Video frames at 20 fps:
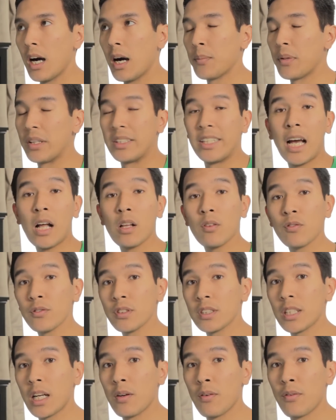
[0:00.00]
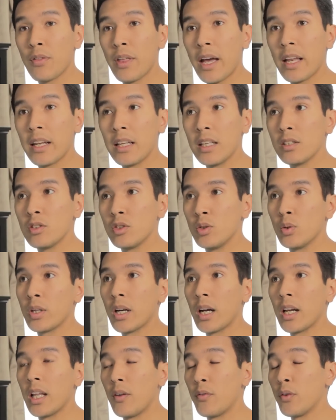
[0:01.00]
Um, the downside of that is you
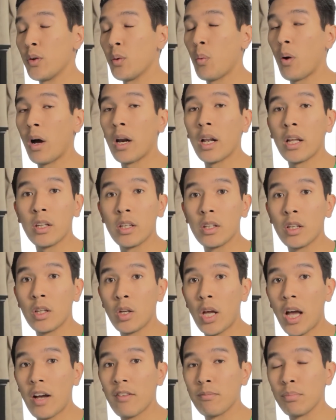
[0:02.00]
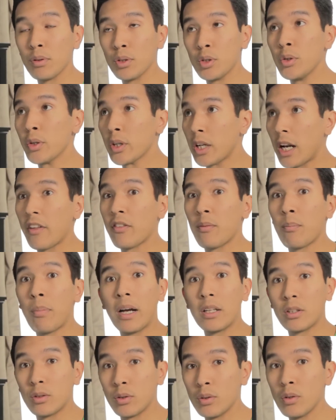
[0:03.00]
got if you want to have blue, you're gonna have to
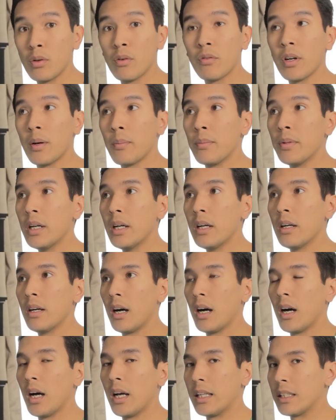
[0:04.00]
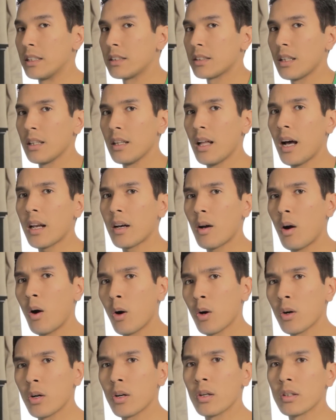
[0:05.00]
buy two of them. Uh, it's a lot
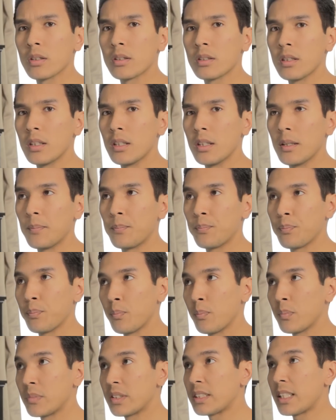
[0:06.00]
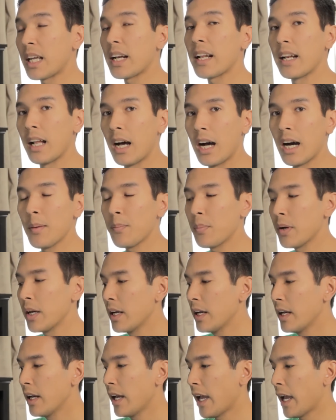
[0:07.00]
harder to set it up,
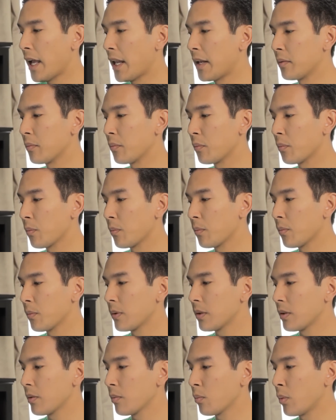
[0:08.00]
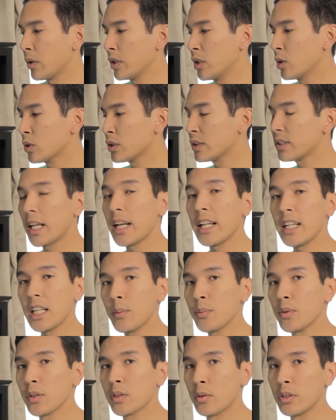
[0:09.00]
and when you're
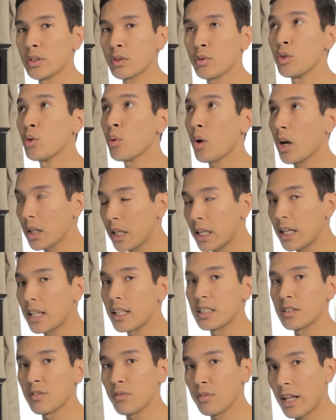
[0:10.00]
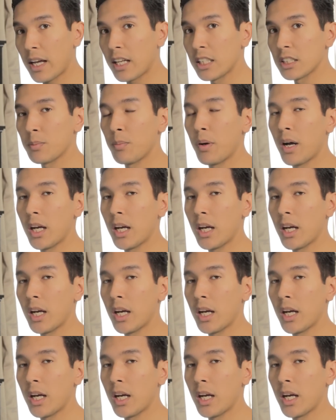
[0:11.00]
setting up your green screen, you want to get it as flat as